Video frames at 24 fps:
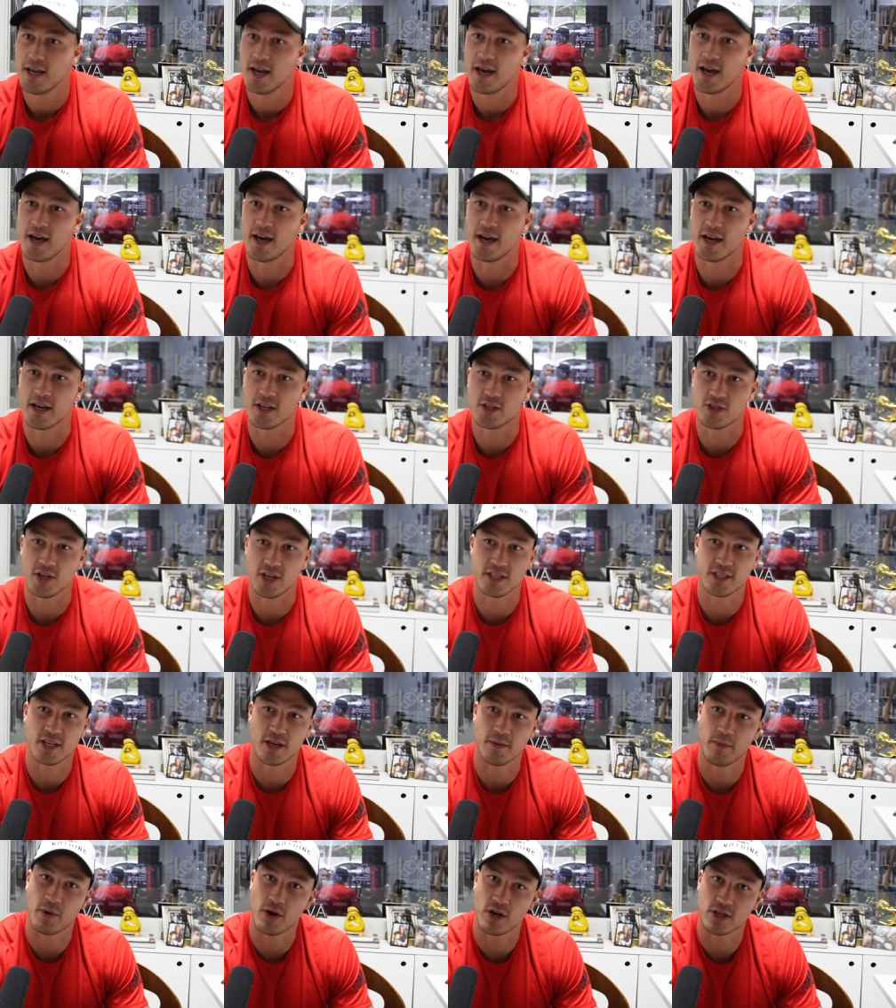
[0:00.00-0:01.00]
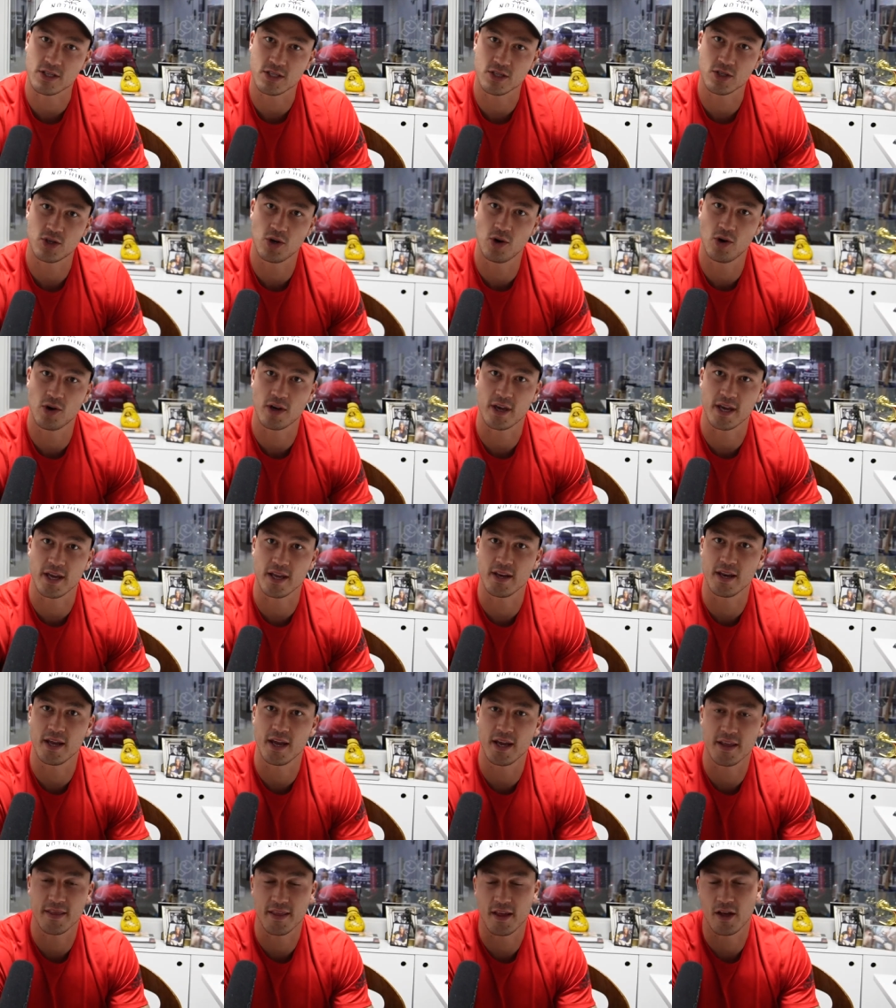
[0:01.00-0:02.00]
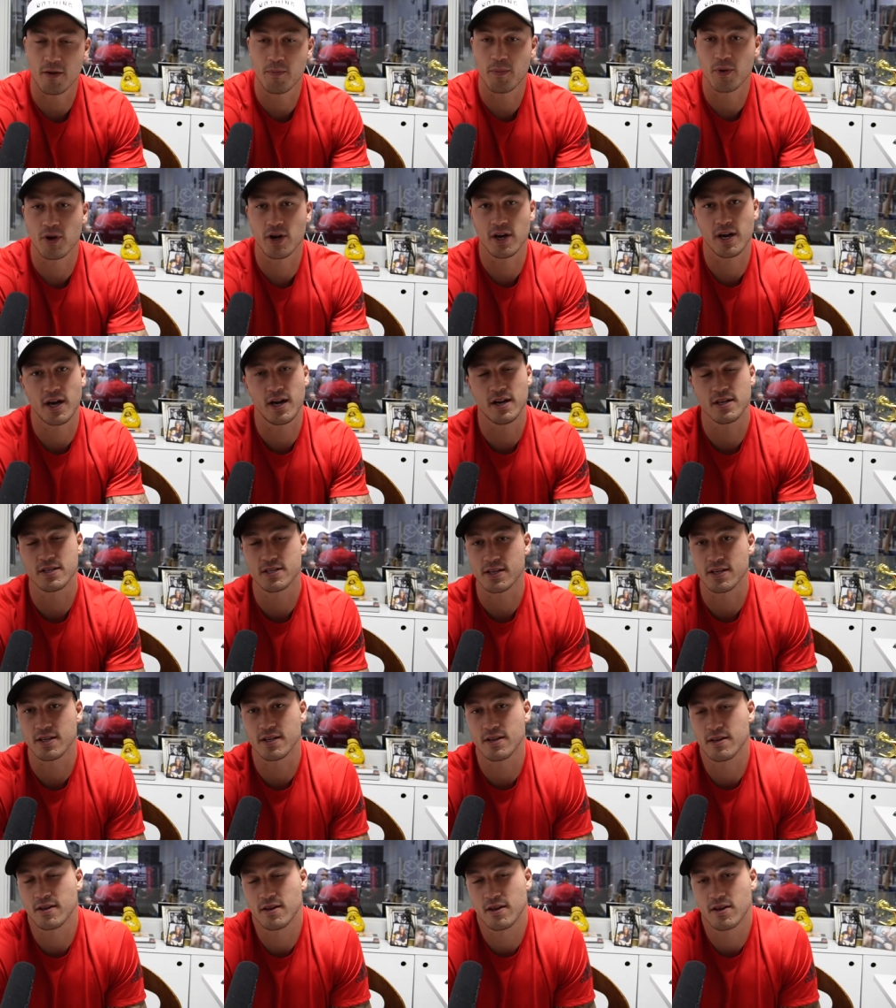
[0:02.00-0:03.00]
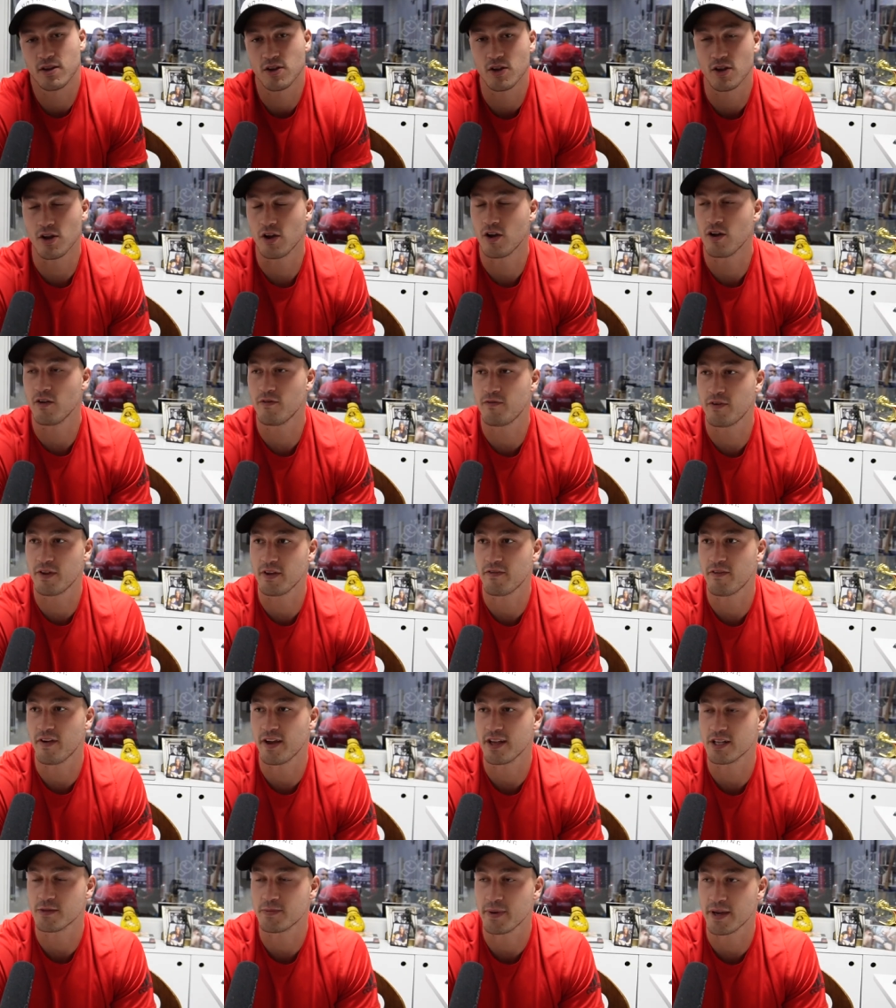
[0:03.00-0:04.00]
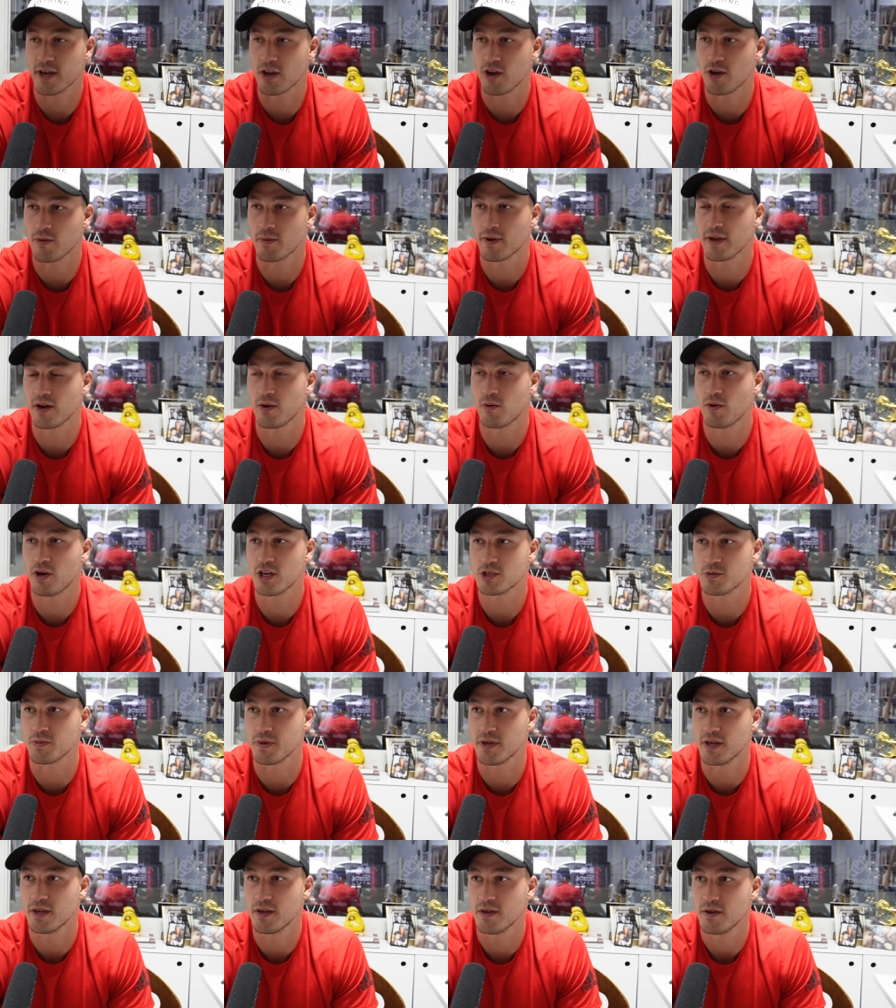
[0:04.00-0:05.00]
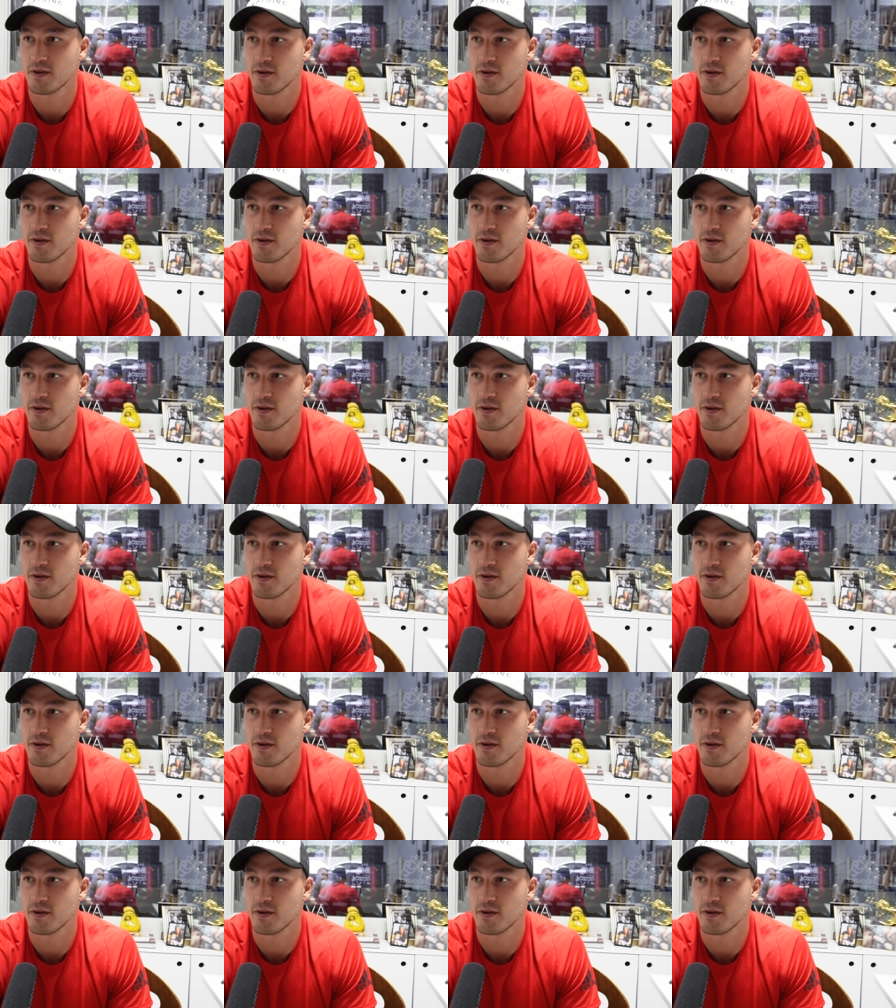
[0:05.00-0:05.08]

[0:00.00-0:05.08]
to SA Boxing Talk, and they'll put it out, and you know, hopefully fans back home get to watch me.